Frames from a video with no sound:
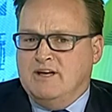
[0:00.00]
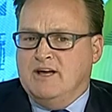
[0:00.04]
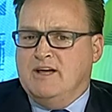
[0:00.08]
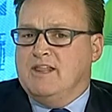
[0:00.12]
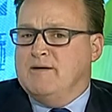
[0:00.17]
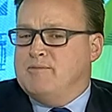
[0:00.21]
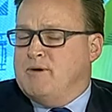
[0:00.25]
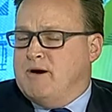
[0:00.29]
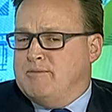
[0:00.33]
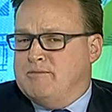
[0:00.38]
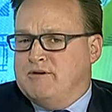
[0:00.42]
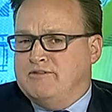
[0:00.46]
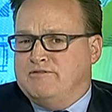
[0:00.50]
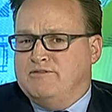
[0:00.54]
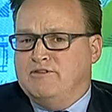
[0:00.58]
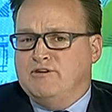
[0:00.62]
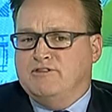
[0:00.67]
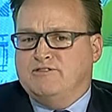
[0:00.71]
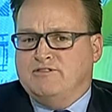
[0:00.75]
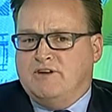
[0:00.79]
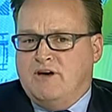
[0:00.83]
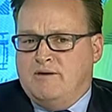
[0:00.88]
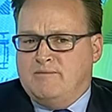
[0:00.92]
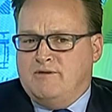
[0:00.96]
They might be a
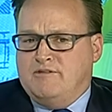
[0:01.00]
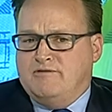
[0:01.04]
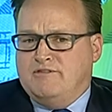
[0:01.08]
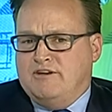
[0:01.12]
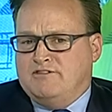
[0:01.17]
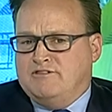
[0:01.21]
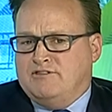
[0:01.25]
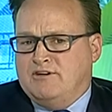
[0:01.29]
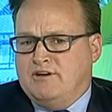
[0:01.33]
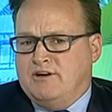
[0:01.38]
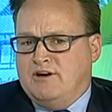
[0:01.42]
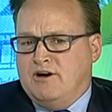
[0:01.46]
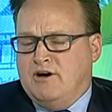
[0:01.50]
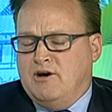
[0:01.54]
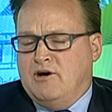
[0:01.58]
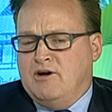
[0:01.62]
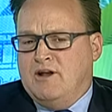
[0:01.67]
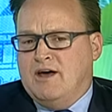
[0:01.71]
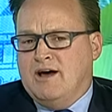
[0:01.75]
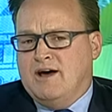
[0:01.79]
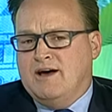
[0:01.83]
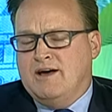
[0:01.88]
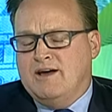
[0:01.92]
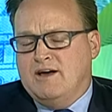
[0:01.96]
first time investor,
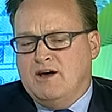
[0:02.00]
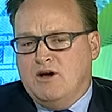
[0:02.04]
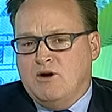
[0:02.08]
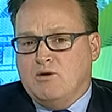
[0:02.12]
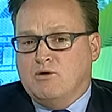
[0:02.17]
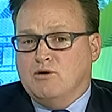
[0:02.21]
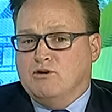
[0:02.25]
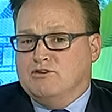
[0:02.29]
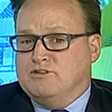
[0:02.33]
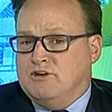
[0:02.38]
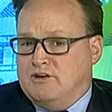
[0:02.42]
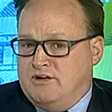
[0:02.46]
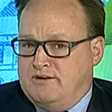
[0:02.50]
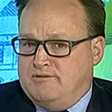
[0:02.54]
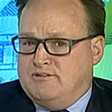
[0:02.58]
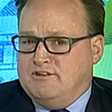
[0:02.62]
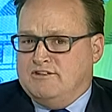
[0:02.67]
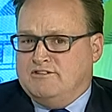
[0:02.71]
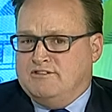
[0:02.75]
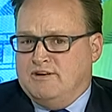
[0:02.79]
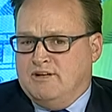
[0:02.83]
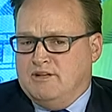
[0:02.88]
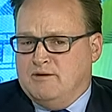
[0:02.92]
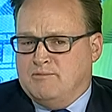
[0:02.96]
owner or alternative to
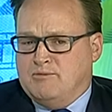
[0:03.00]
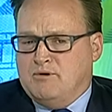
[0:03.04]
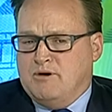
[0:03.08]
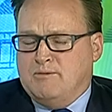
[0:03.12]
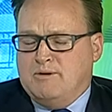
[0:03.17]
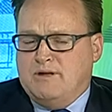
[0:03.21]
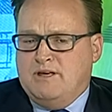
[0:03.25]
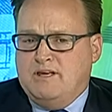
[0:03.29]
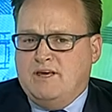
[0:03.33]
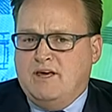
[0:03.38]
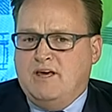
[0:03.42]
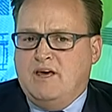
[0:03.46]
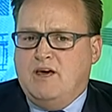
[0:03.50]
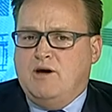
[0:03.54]
sell a property,